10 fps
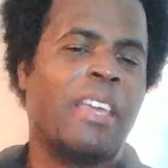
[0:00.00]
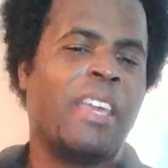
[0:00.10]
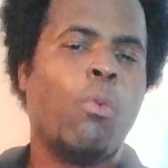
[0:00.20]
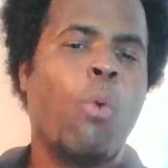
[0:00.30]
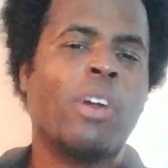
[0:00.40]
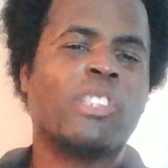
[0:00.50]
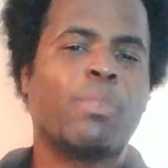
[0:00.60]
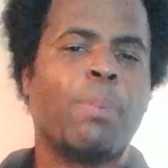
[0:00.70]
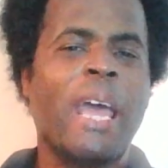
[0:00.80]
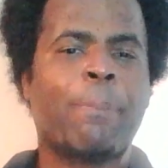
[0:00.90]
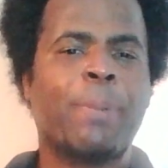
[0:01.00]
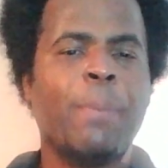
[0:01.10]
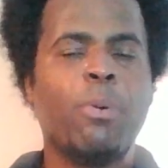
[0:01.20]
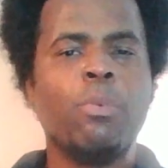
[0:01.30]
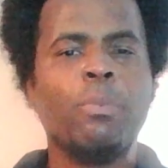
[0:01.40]
he wants black
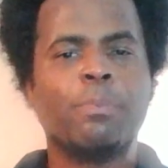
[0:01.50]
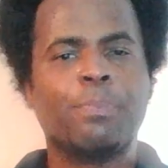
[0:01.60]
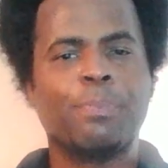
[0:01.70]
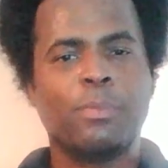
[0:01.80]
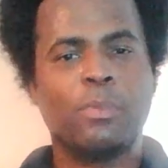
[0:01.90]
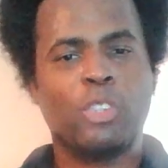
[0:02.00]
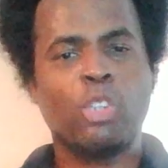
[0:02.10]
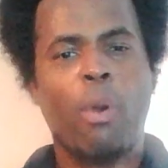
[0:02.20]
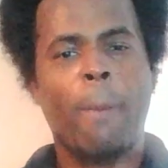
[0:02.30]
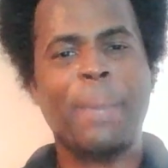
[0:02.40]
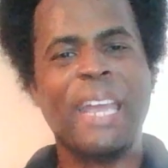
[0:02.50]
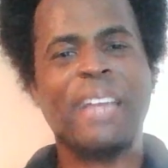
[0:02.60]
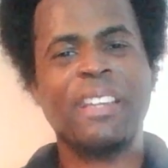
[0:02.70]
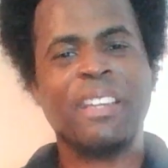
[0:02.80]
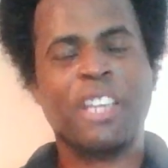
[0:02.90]
people to
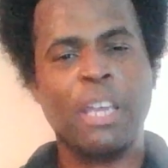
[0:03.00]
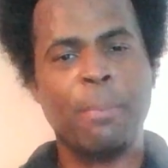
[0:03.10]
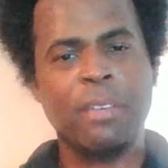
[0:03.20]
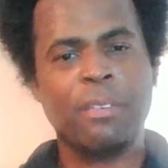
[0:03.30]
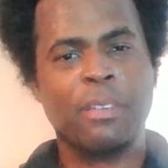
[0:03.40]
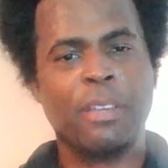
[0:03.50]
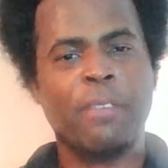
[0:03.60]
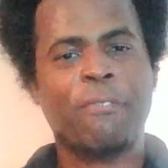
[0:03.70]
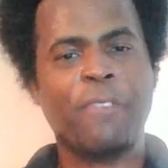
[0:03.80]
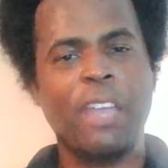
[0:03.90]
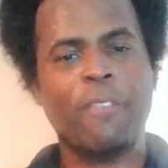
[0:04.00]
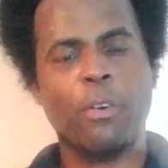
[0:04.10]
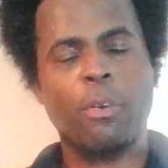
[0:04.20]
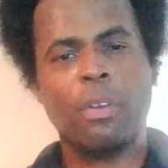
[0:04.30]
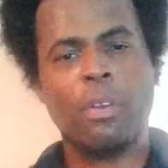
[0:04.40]
abandon Kemet in
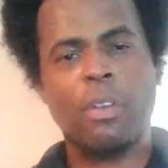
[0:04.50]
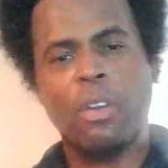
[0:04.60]
favor